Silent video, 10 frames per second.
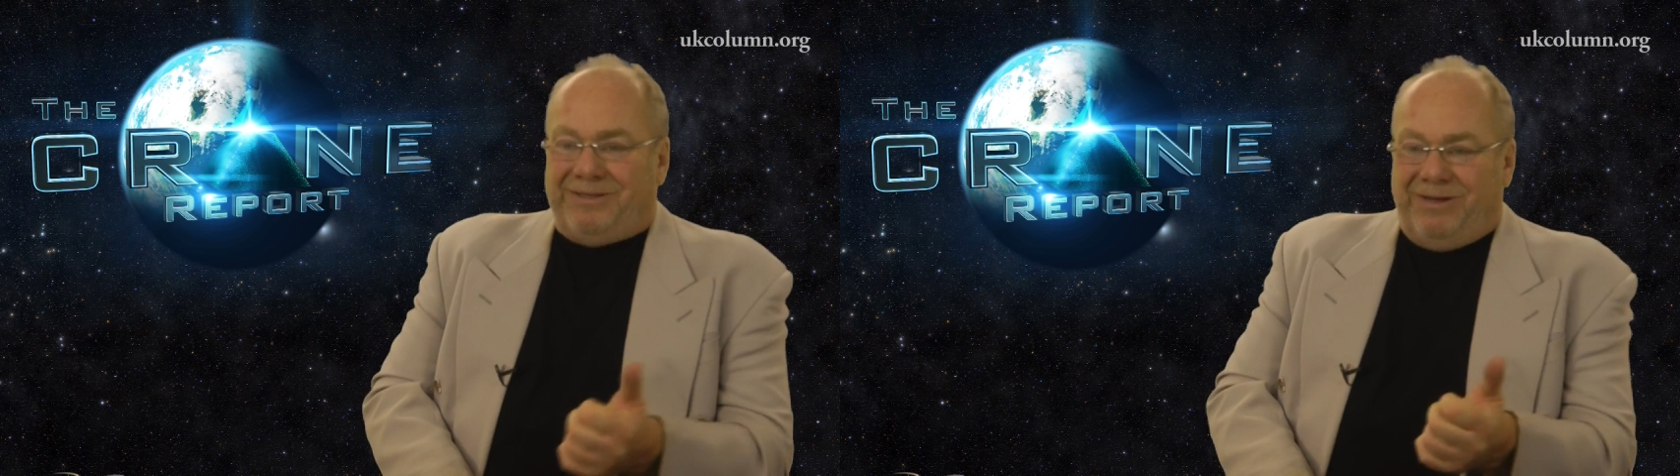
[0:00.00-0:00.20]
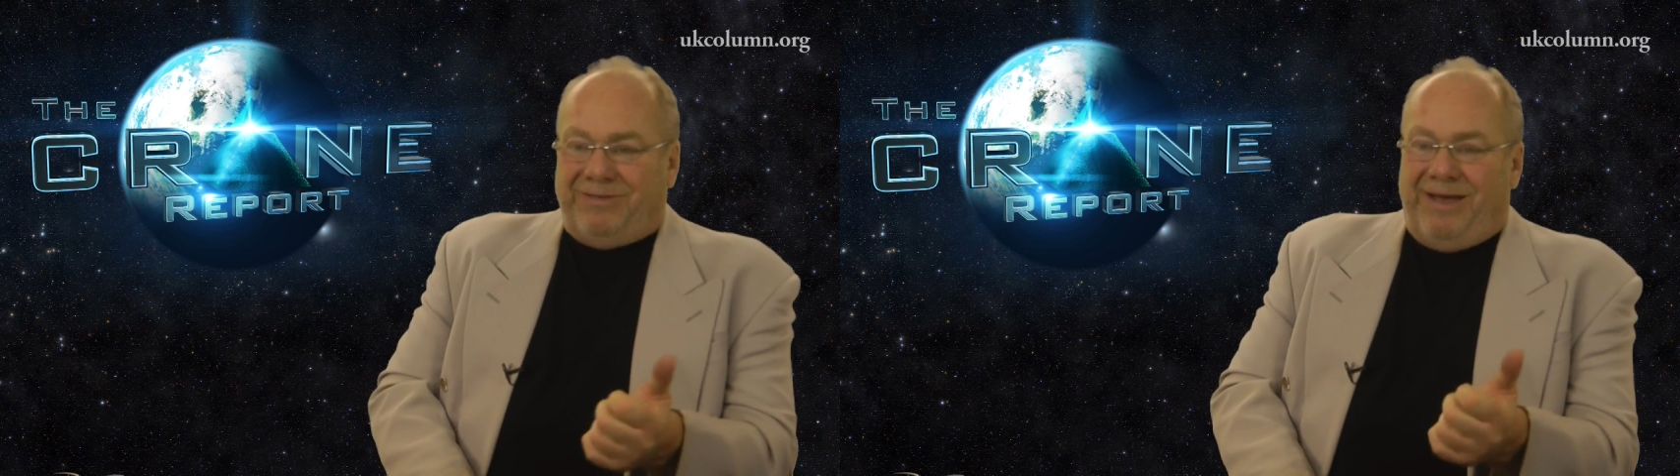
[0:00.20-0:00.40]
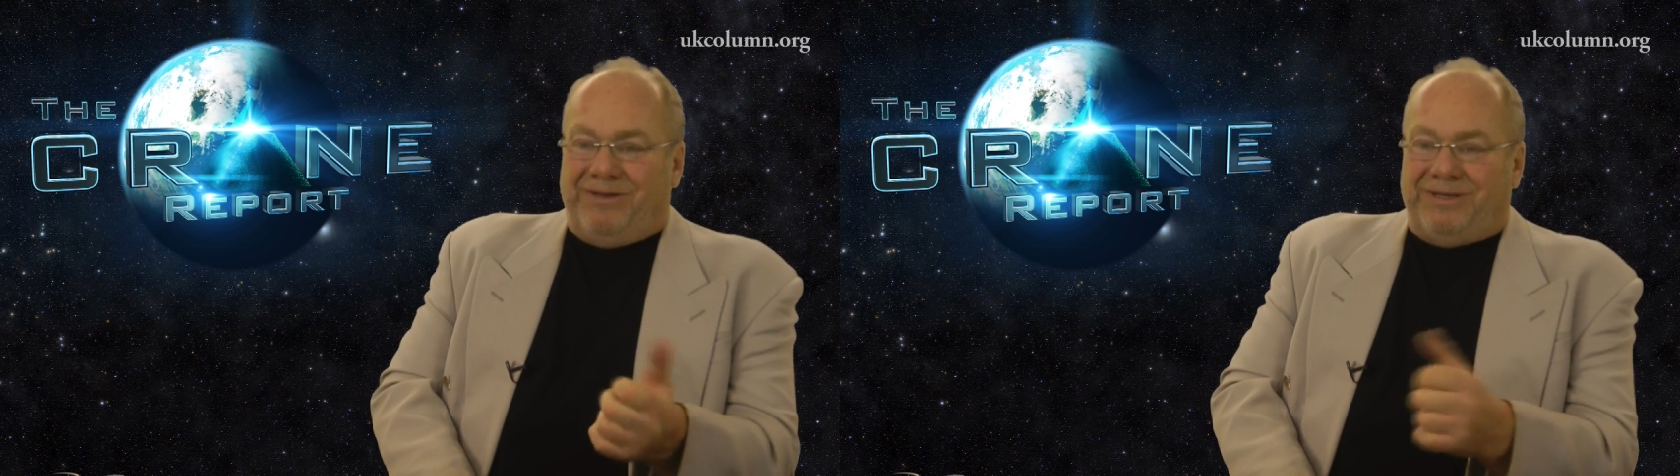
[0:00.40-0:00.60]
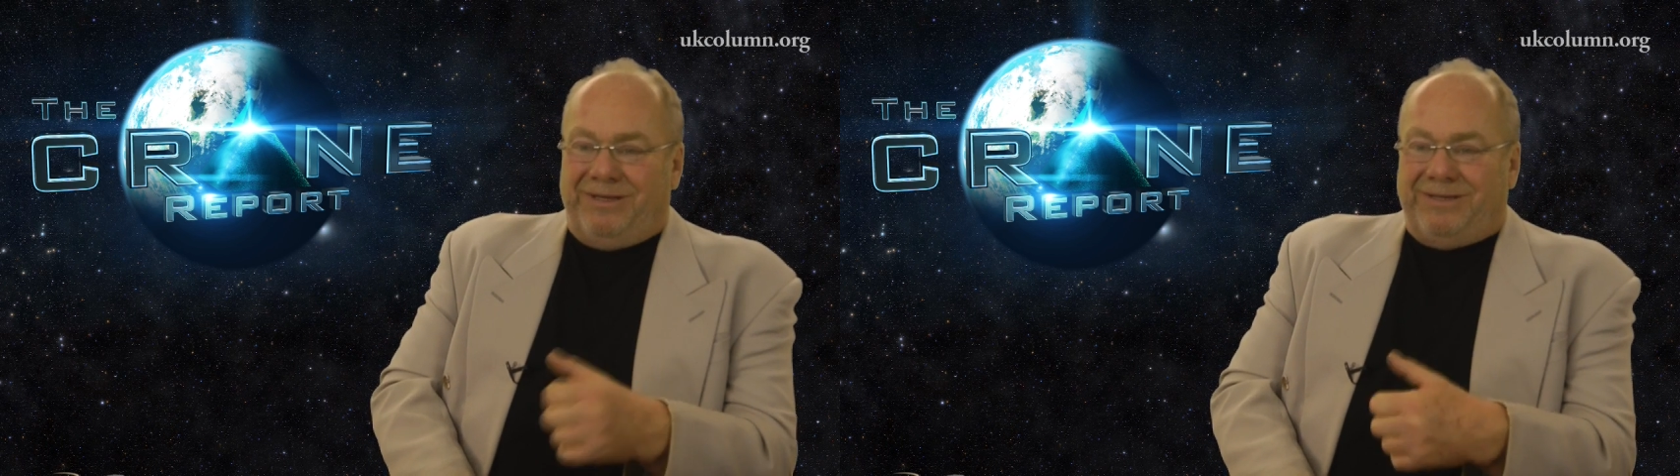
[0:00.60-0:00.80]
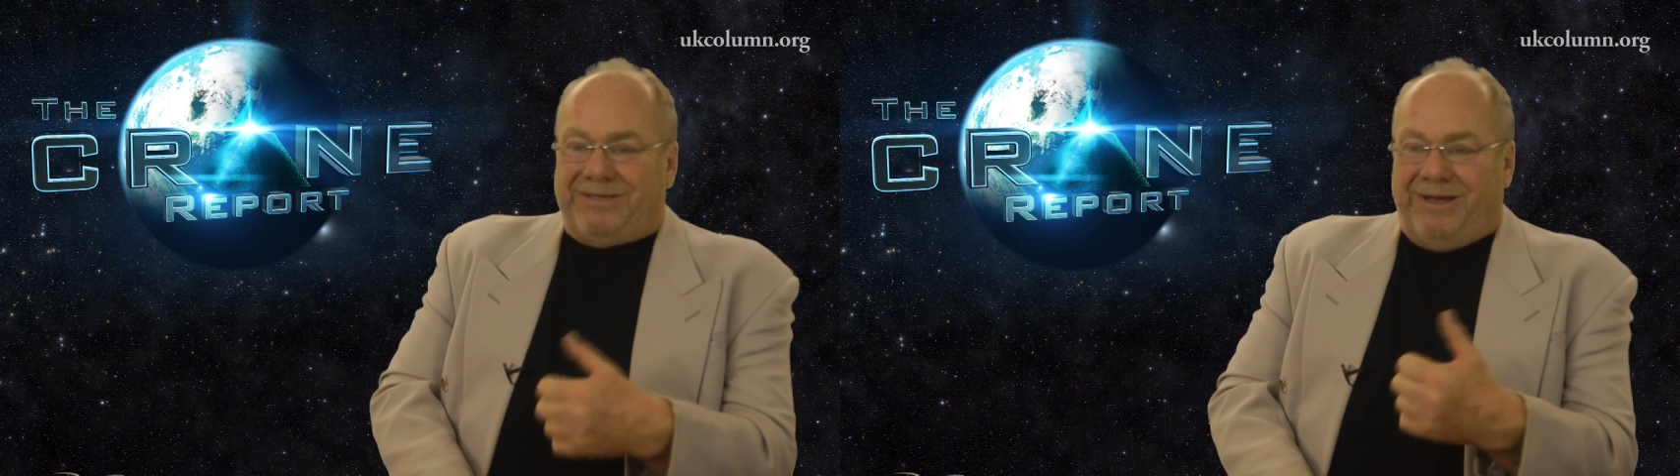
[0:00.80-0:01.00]

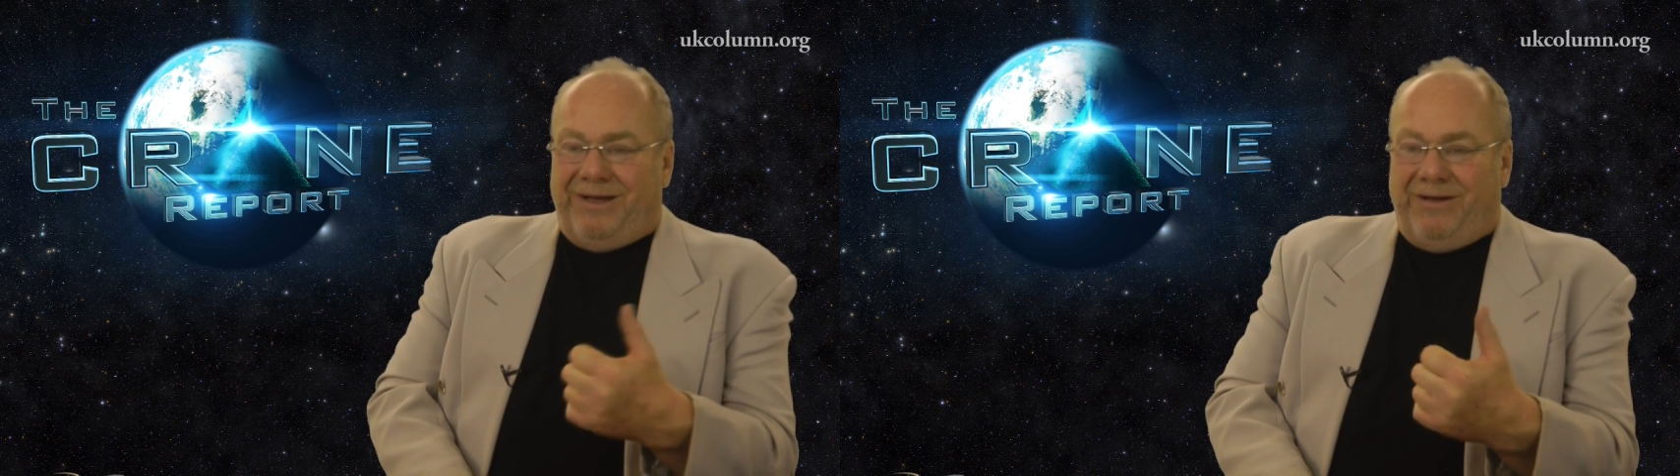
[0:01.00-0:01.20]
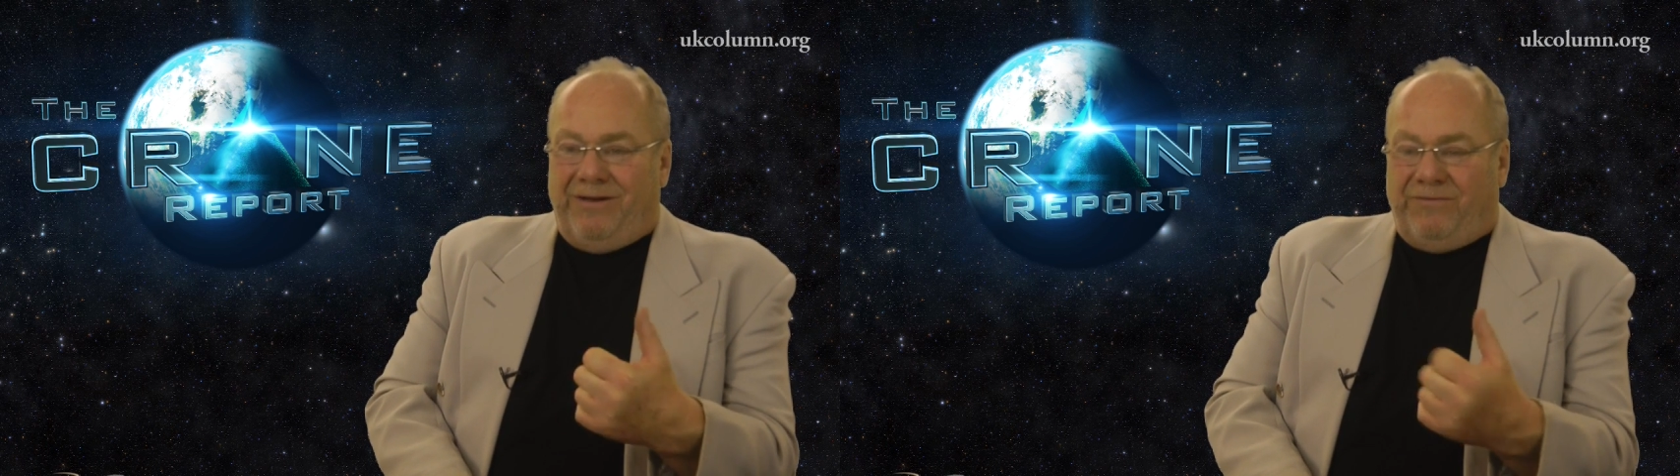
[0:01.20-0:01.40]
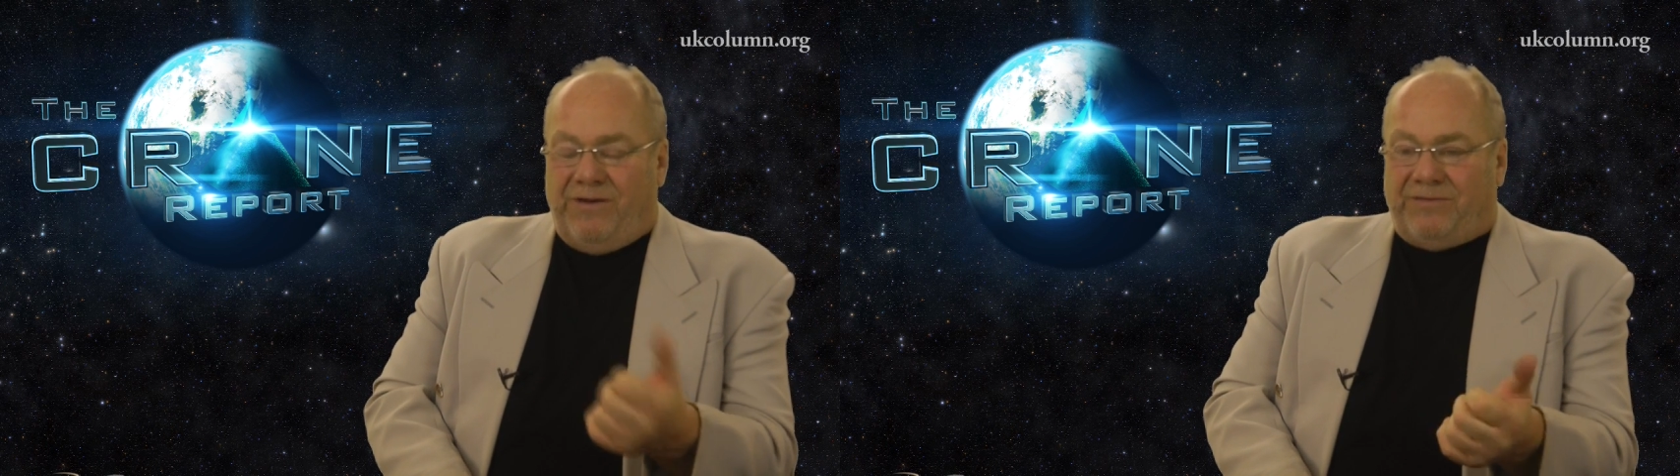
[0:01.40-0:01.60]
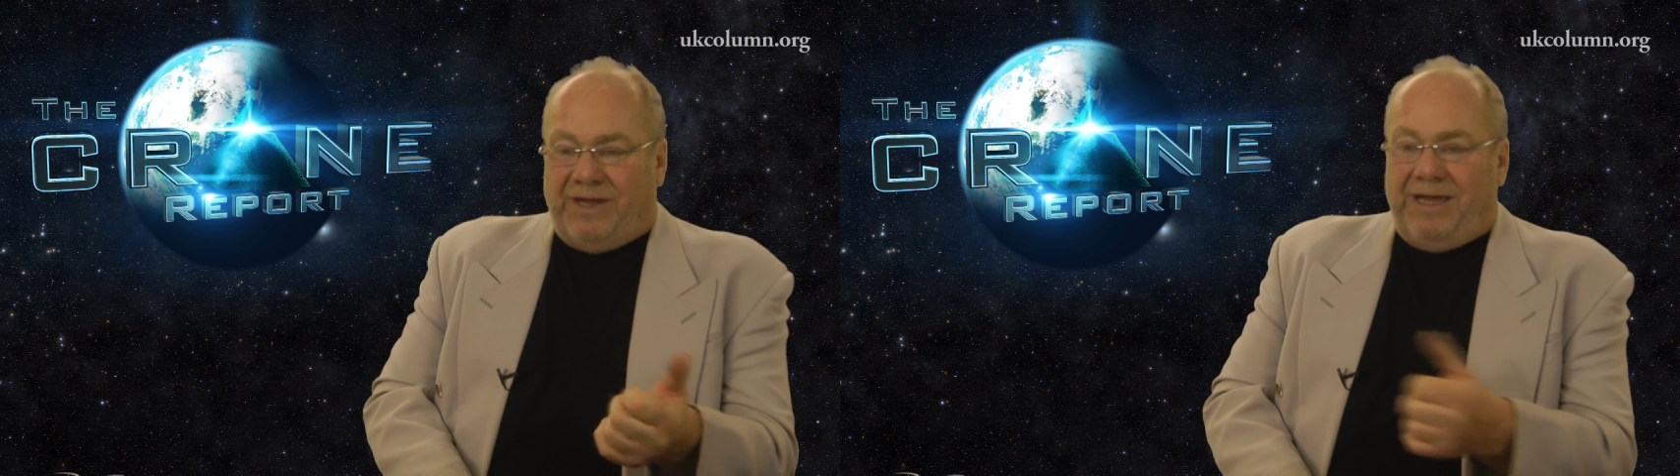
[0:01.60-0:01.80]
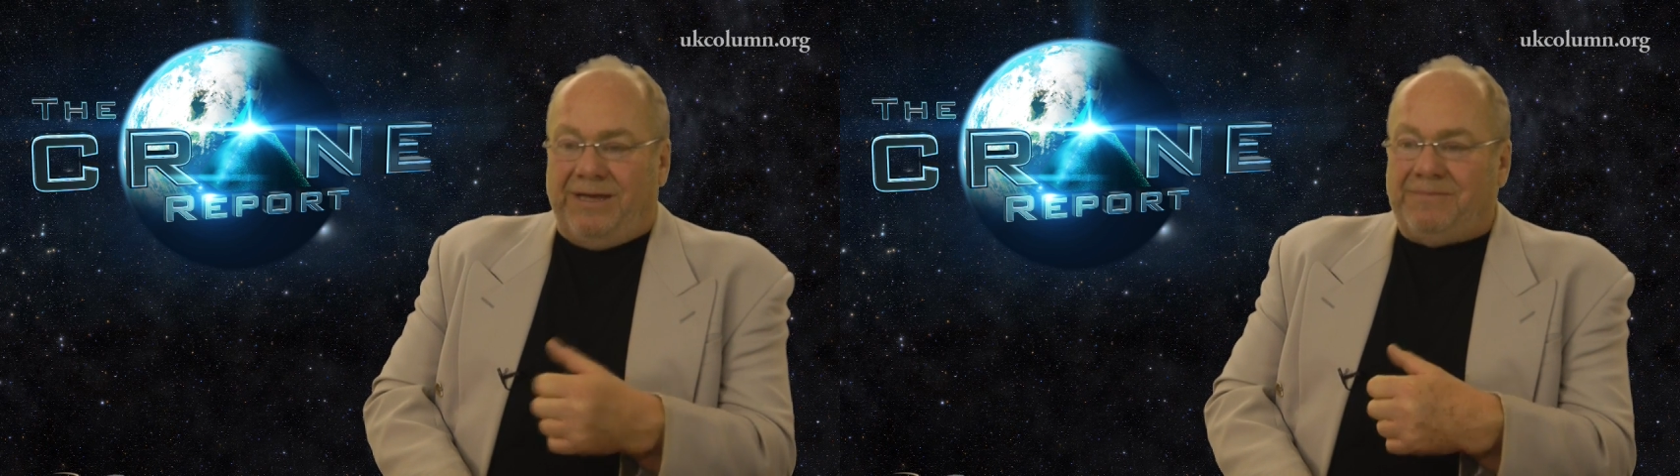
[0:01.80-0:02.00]

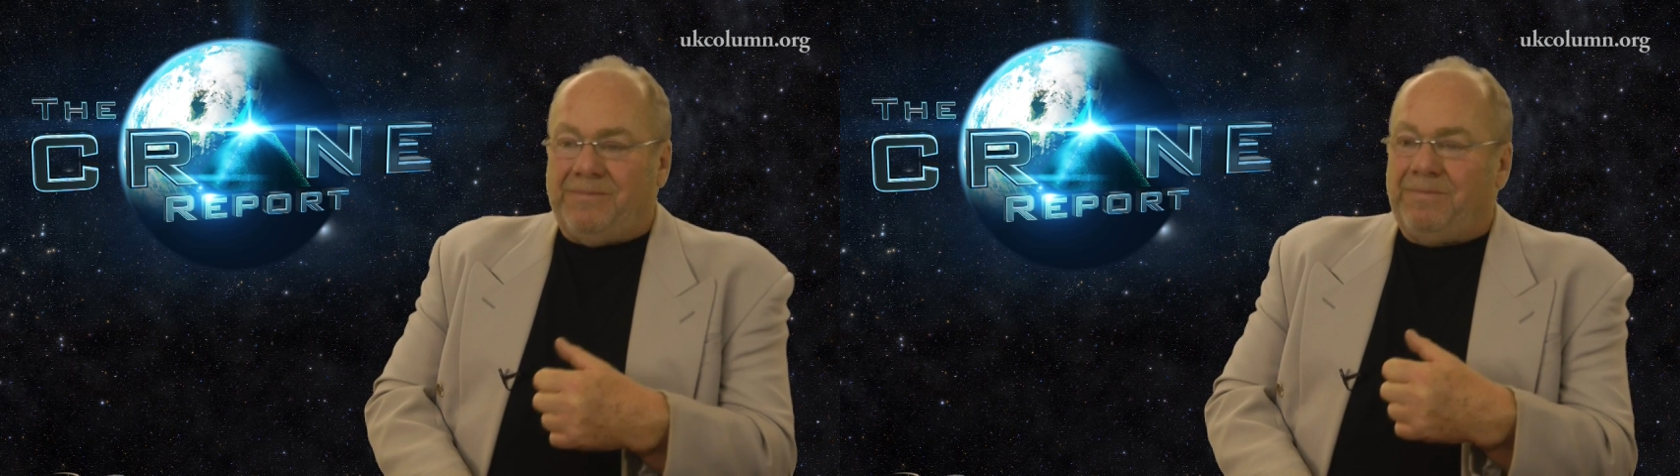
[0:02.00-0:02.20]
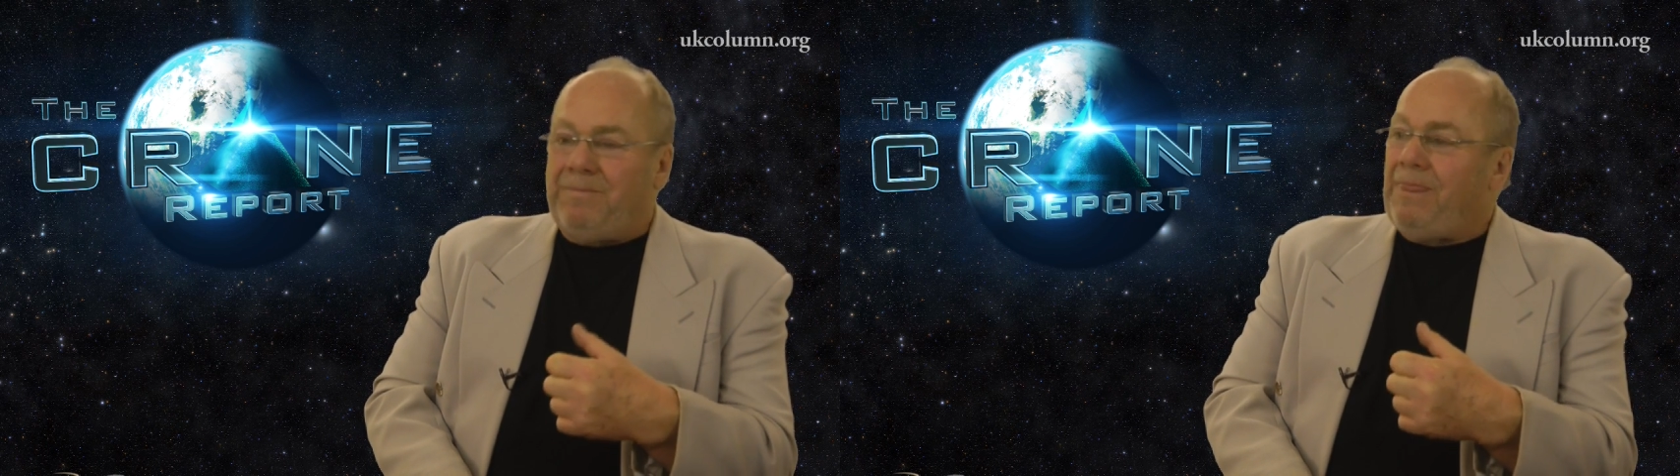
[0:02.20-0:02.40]
2015,